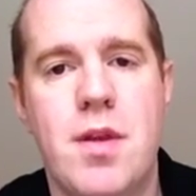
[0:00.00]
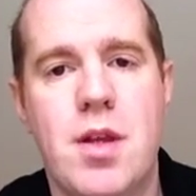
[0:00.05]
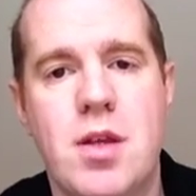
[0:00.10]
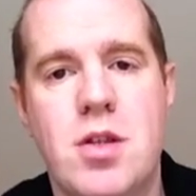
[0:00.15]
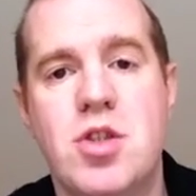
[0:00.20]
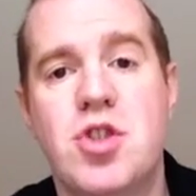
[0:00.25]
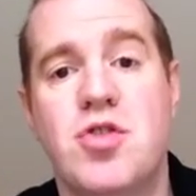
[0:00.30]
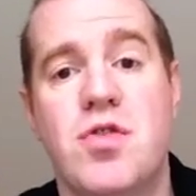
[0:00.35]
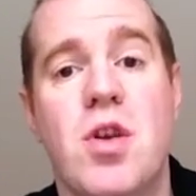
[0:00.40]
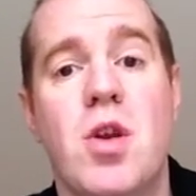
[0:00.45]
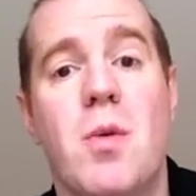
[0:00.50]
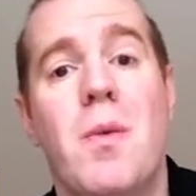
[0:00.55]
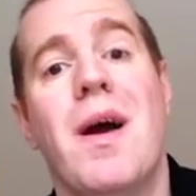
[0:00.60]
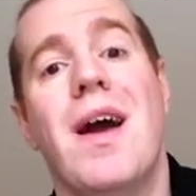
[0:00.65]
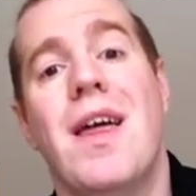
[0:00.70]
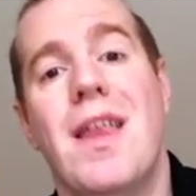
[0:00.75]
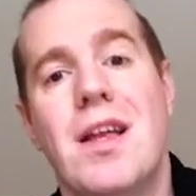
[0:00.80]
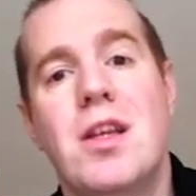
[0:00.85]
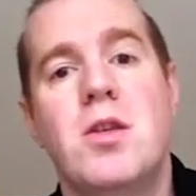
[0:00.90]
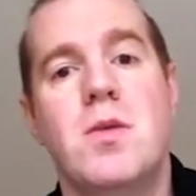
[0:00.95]
straight
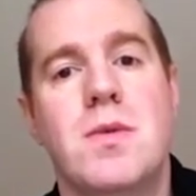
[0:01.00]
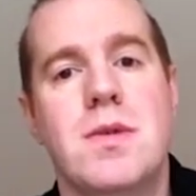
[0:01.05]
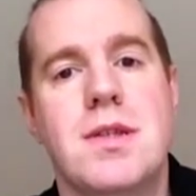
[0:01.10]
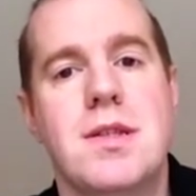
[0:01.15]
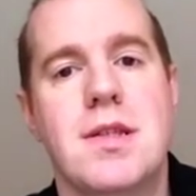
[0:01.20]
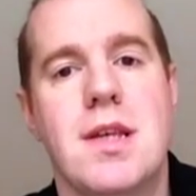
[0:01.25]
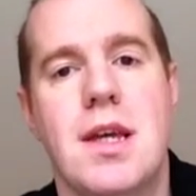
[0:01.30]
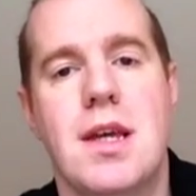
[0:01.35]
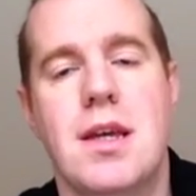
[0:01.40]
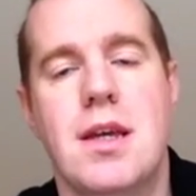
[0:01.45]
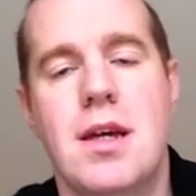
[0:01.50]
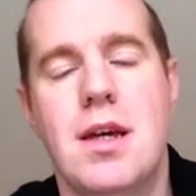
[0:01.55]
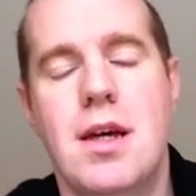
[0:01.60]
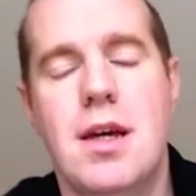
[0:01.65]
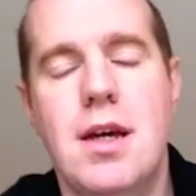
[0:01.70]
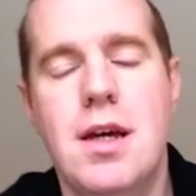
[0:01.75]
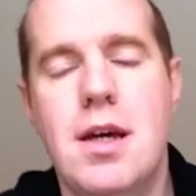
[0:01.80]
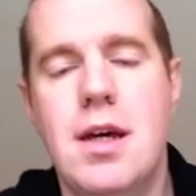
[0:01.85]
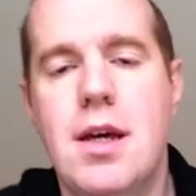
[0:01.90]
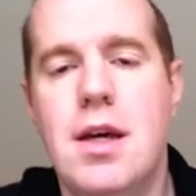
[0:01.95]
away that you would see.
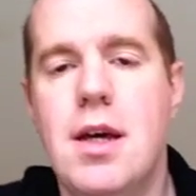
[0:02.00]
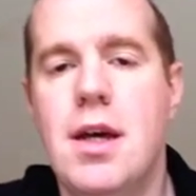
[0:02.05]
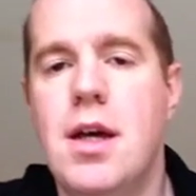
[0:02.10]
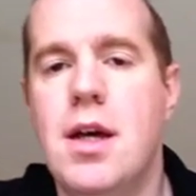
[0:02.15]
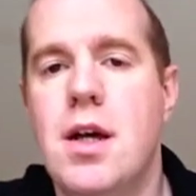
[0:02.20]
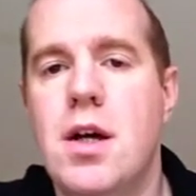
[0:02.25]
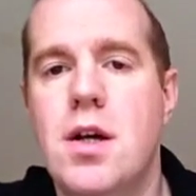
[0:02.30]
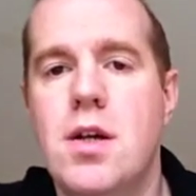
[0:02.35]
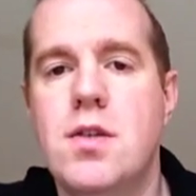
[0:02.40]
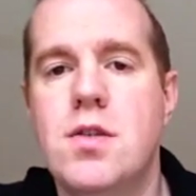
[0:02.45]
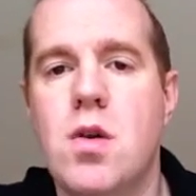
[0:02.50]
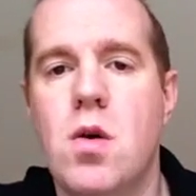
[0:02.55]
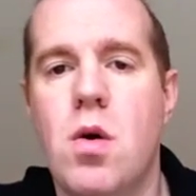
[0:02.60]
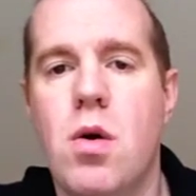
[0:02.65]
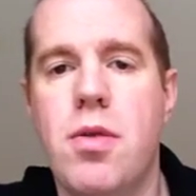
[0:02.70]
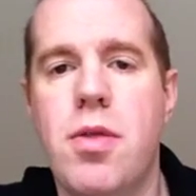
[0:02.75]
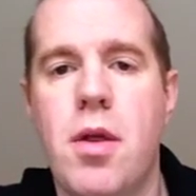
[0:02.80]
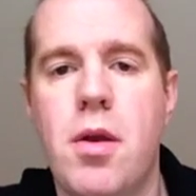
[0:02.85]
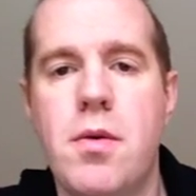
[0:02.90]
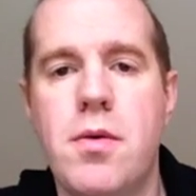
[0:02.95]
So I
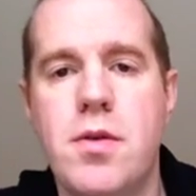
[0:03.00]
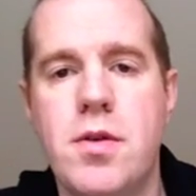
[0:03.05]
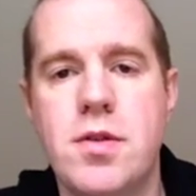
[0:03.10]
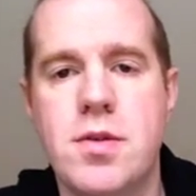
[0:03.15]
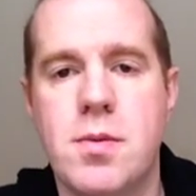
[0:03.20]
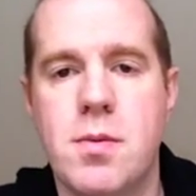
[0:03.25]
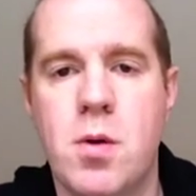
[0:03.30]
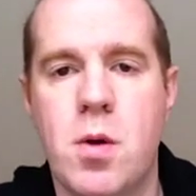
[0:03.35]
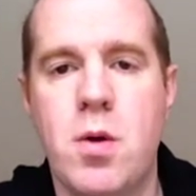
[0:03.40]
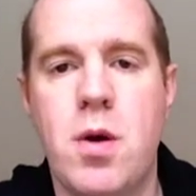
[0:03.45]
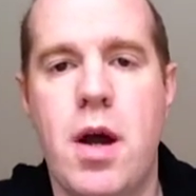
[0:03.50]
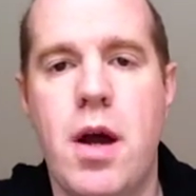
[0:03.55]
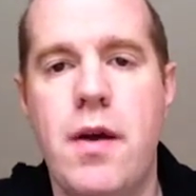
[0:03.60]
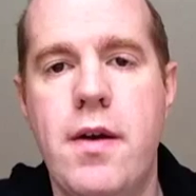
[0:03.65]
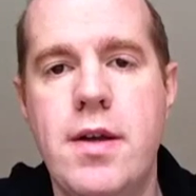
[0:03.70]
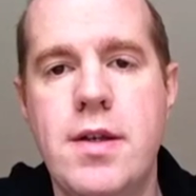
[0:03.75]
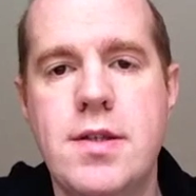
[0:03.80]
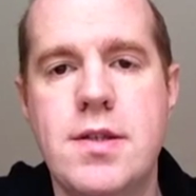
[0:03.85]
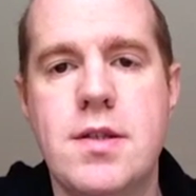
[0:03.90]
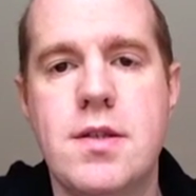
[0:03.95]
thought I'd do some
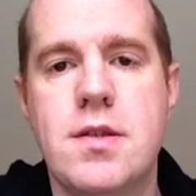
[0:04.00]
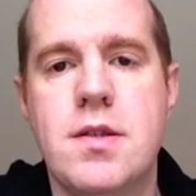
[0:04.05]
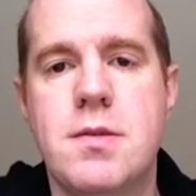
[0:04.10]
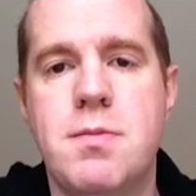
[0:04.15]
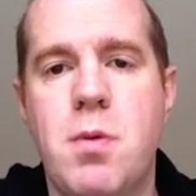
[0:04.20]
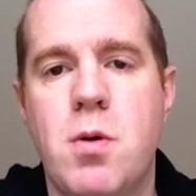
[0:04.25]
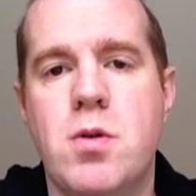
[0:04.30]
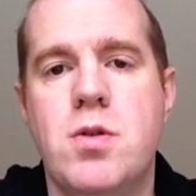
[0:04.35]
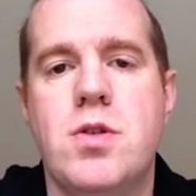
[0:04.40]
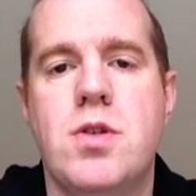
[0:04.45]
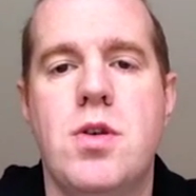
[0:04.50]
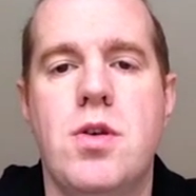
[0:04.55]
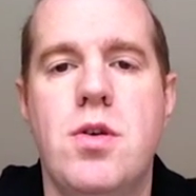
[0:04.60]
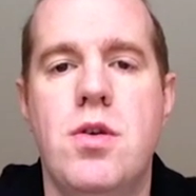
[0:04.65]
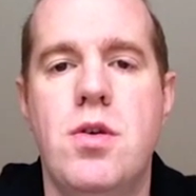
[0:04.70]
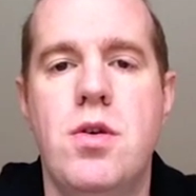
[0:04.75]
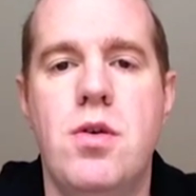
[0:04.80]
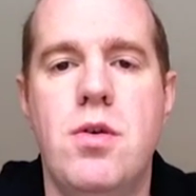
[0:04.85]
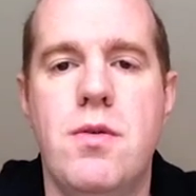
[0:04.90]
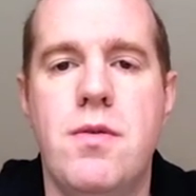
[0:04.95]
inquiries. I spoke
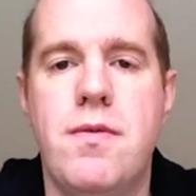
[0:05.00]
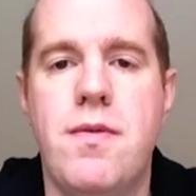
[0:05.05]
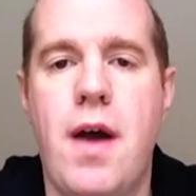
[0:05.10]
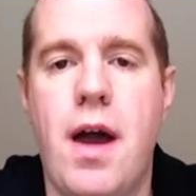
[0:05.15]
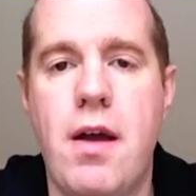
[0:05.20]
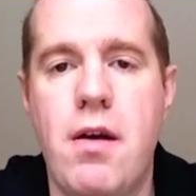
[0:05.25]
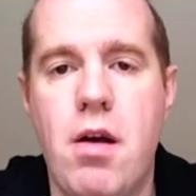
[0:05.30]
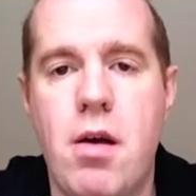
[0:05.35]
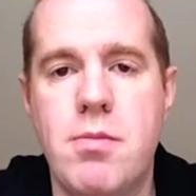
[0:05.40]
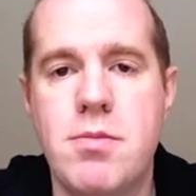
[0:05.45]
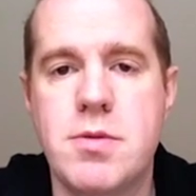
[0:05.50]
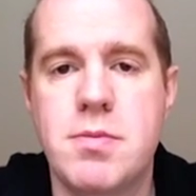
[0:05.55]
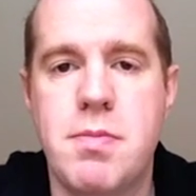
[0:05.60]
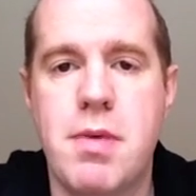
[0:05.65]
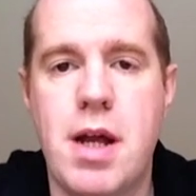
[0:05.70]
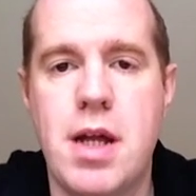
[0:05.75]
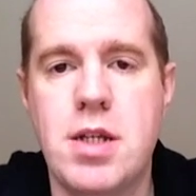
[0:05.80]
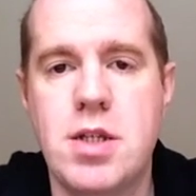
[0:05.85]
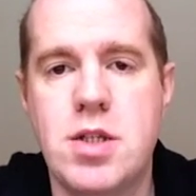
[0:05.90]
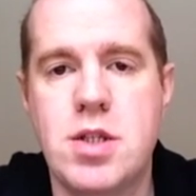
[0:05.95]
to Firearms
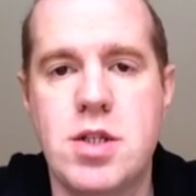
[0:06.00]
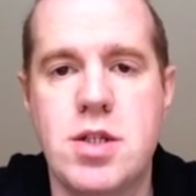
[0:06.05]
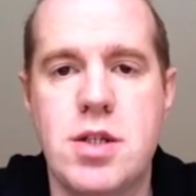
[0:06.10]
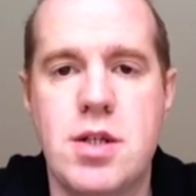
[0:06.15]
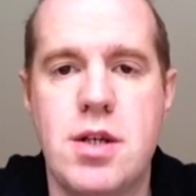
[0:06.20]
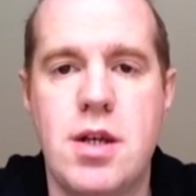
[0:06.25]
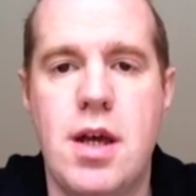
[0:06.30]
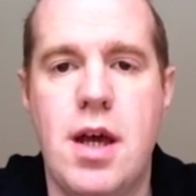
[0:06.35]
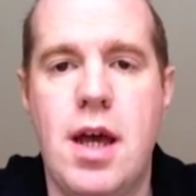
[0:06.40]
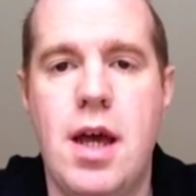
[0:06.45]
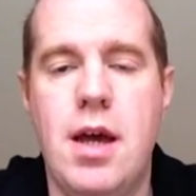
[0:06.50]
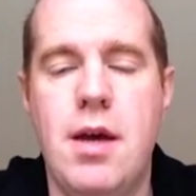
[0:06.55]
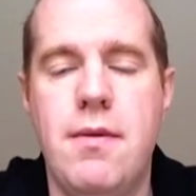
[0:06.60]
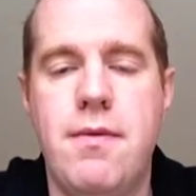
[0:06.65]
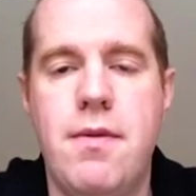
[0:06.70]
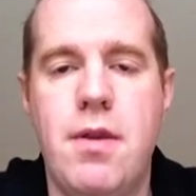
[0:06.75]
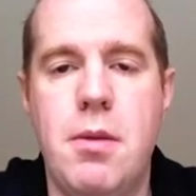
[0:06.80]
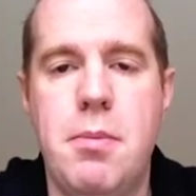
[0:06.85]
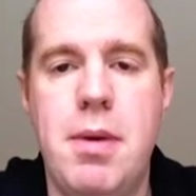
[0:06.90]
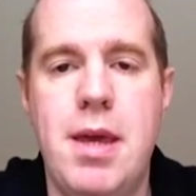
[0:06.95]
Branch for
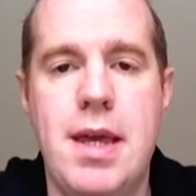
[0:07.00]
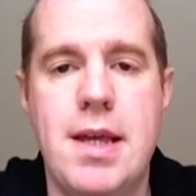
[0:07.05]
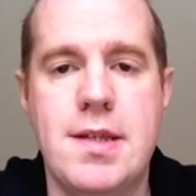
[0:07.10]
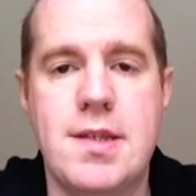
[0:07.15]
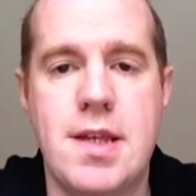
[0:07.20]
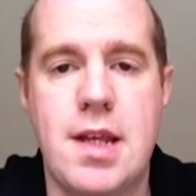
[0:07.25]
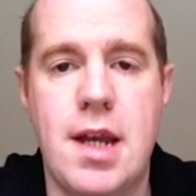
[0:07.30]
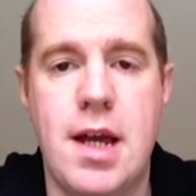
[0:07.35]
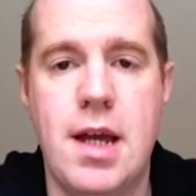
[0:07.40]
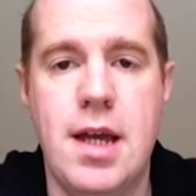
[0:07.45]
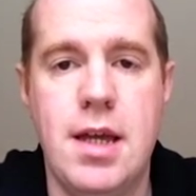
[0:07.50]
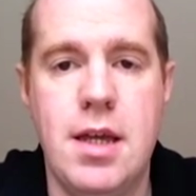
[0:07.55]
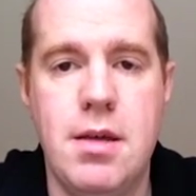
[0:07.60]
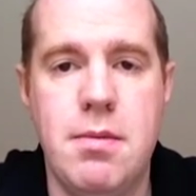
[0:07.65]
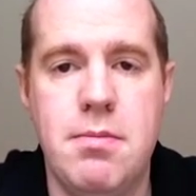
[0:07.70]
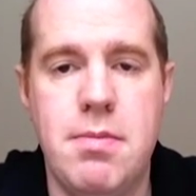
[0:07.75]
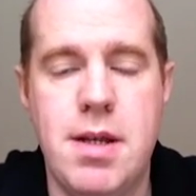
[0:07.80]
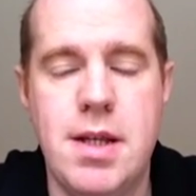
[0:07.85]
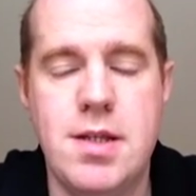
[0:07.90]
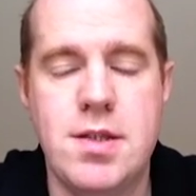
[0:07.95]
the PSNI,
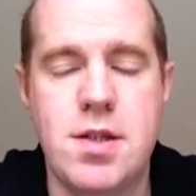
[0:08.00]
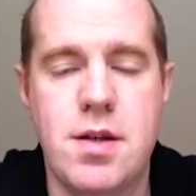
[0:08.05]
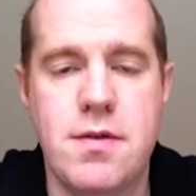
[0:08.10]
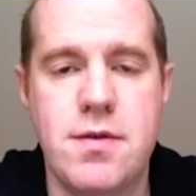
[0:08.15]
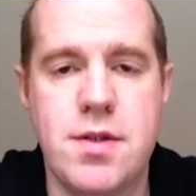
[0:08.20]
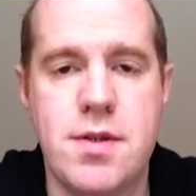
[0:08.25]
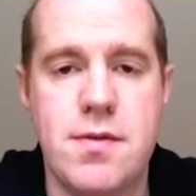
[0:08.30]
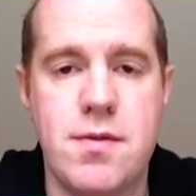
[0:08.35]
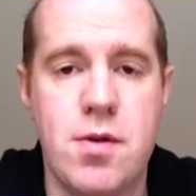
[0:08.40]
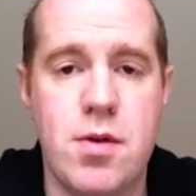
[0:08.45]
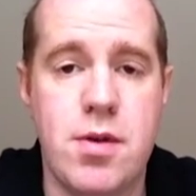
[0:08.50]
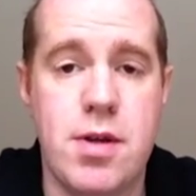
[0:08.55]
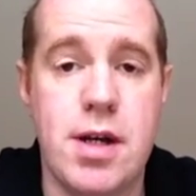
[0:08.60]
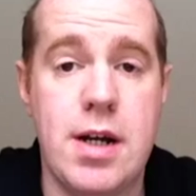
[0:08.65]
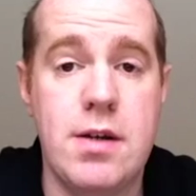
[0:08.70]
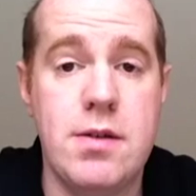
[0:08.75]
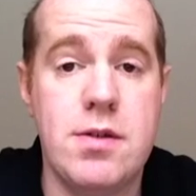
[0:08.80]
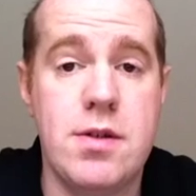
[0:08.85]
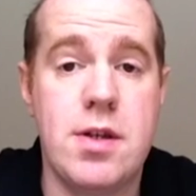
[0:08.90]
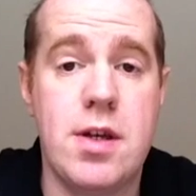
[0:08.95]
Police Service of Northern
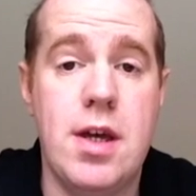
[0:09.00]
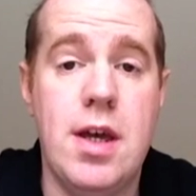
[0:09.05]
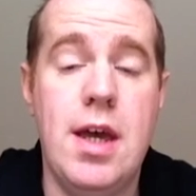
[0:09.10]
Ireland,